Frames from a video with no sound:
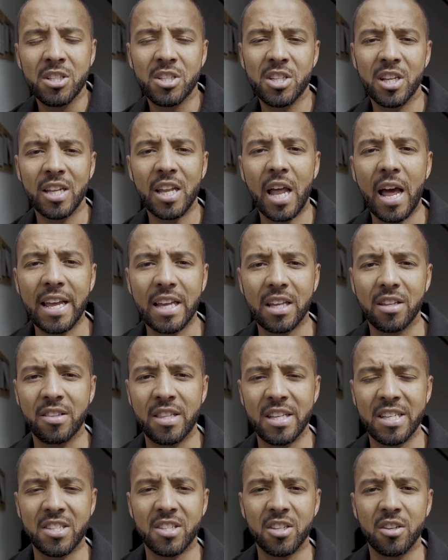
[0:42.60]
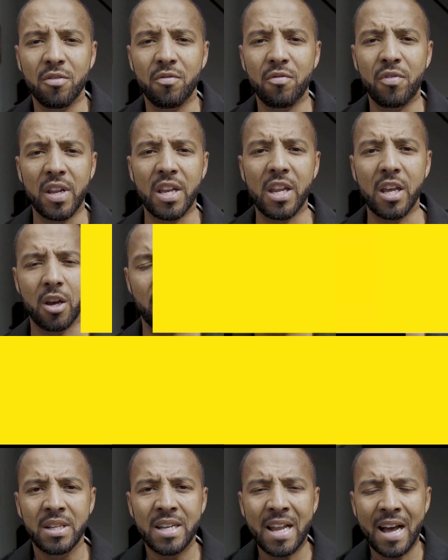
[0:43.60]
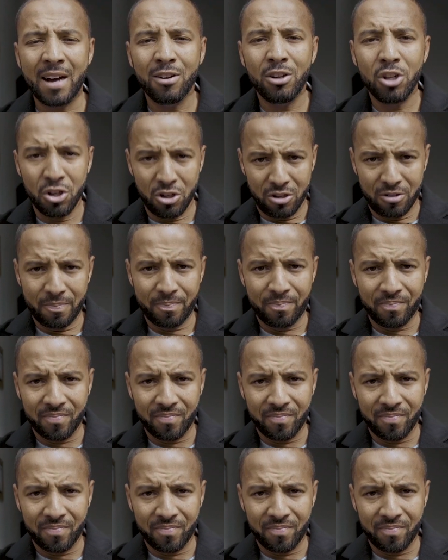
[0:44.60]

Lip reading: to like this video. Now look,